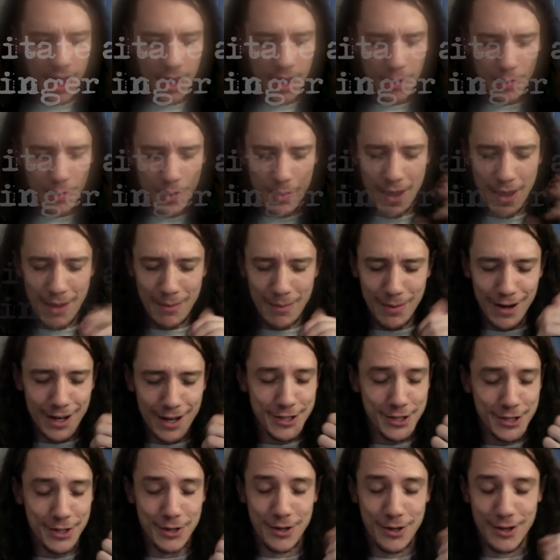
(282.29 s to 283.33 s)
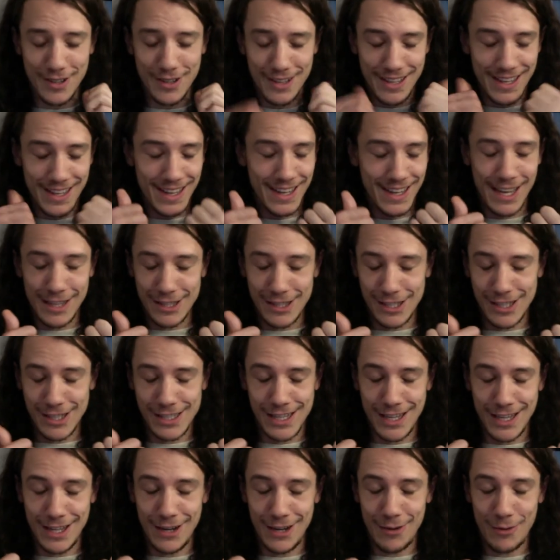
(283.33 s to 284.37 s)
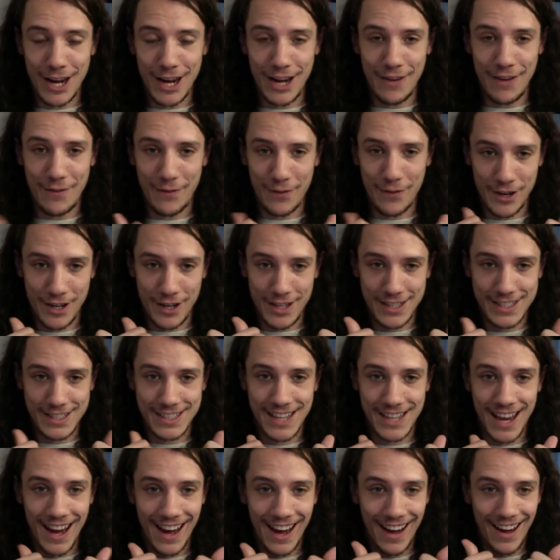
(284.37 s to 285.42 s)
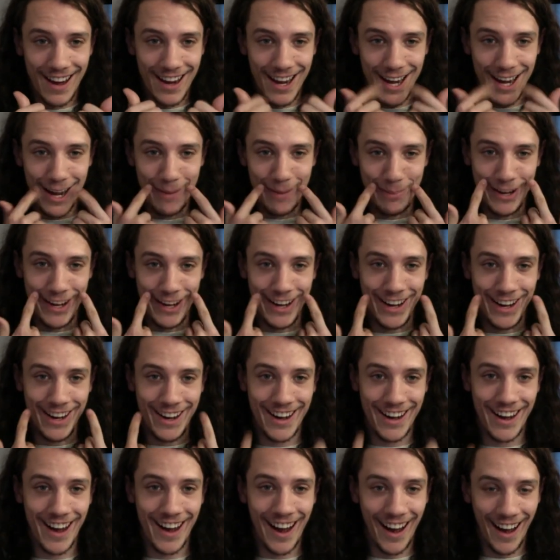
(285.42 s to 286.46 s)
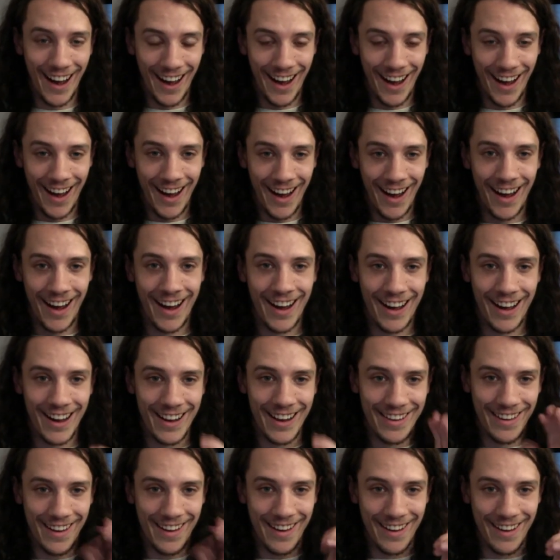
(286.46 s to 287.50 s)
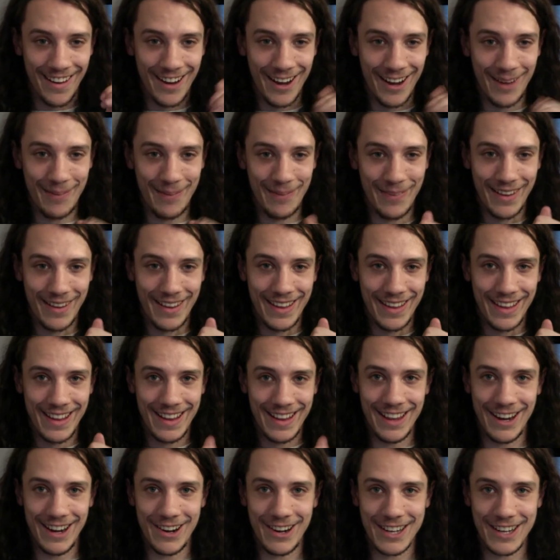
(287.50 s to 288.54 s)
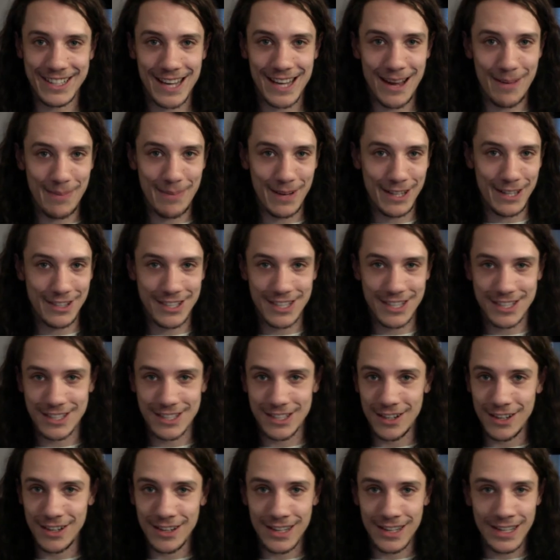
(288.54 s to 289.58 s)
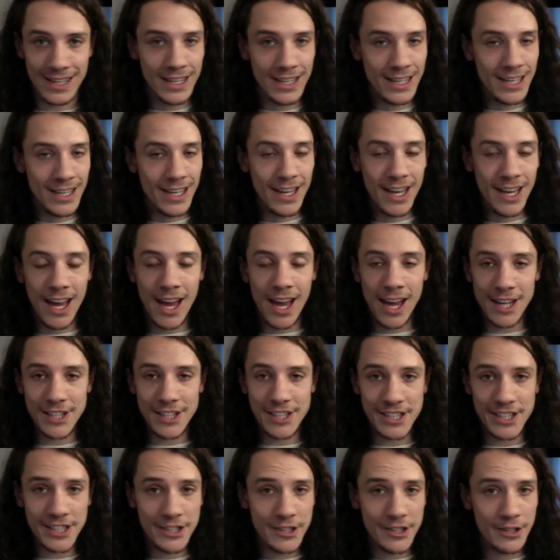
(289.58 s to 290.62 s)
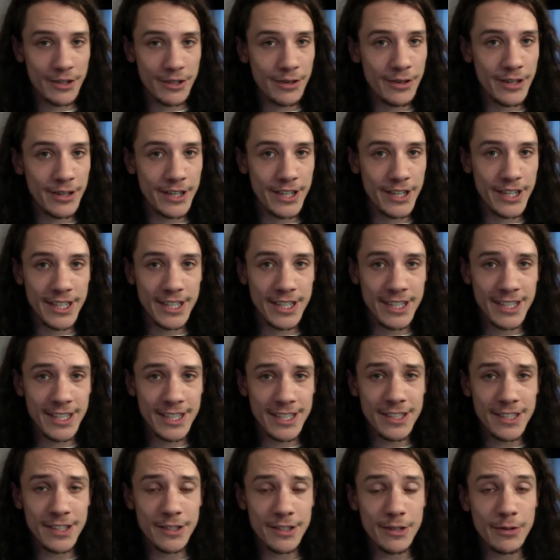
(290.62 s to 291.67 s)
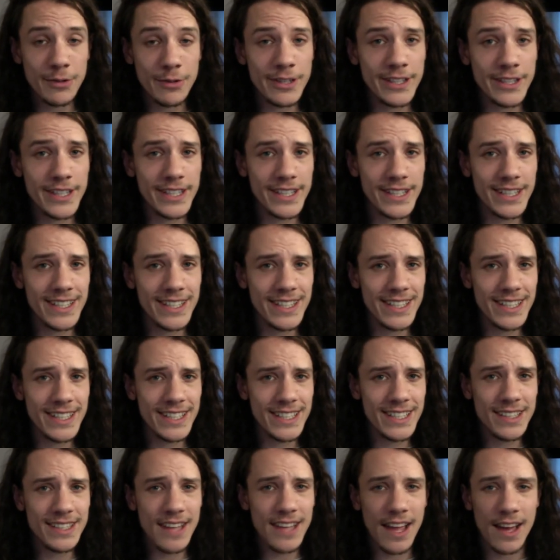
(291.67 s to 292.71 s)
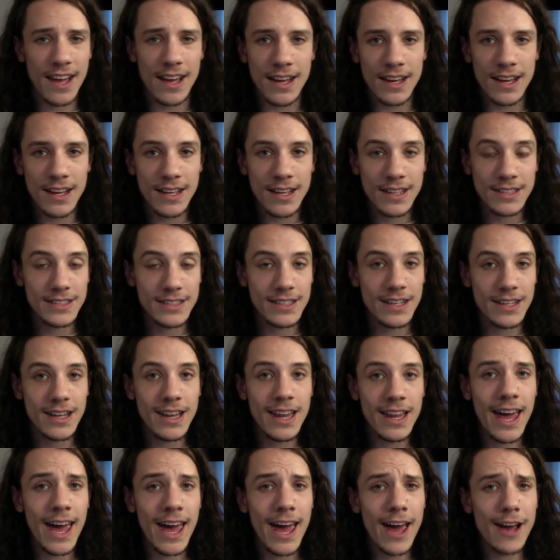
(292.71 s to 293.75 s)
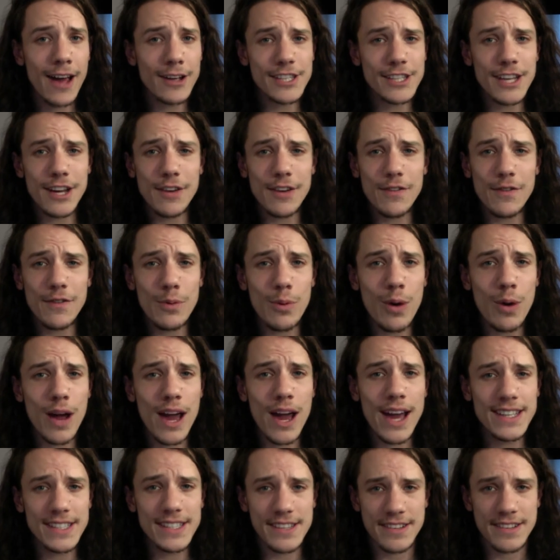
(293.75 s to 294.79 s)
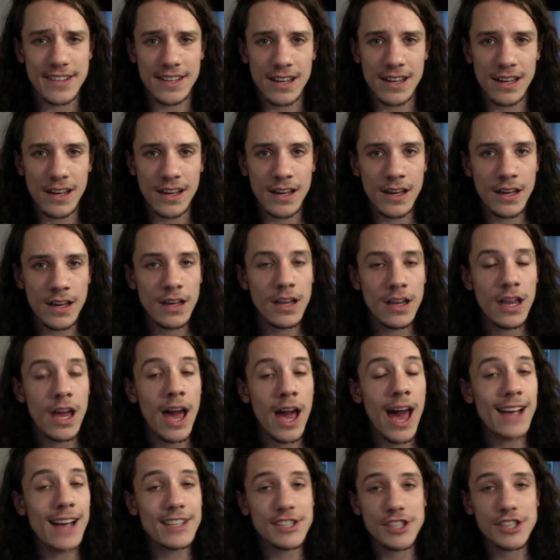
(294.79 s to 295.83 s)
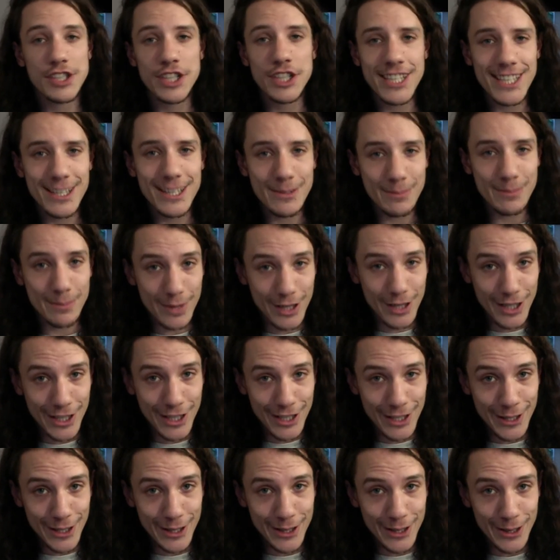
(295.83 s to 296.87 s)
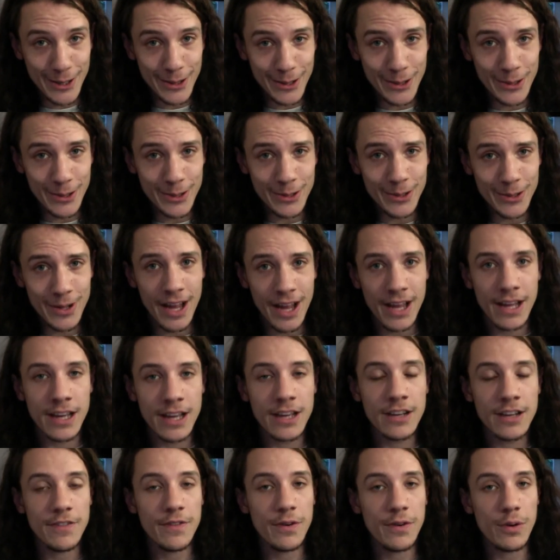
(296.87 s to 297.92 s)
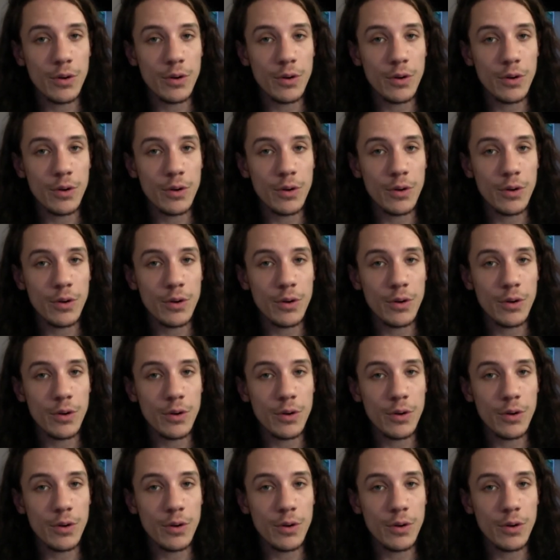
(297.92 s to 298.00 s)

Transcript: Remember to get the setting right first. Up here, tongue up, larynx up, and you just go. The trees are green and clouds of white. I see them blue for